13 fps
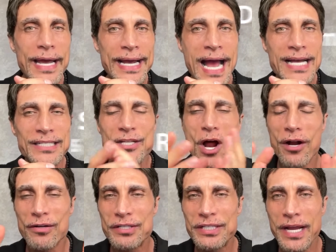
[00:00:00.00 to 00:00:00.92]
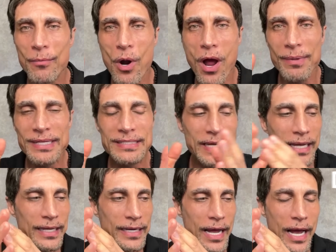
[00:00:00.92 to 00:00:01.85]
Hey guys, Dr. Sam Robbins,
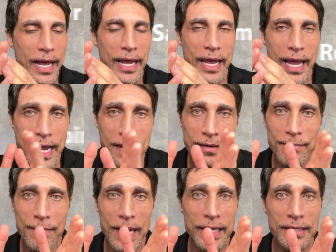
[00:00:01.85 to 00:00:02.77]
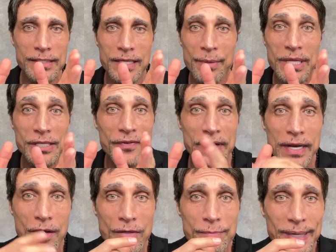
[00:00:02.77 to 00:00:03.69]
and I hate making some of these
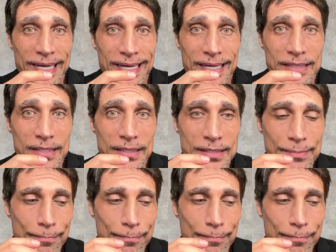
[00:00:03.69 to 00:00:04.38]
videos because it's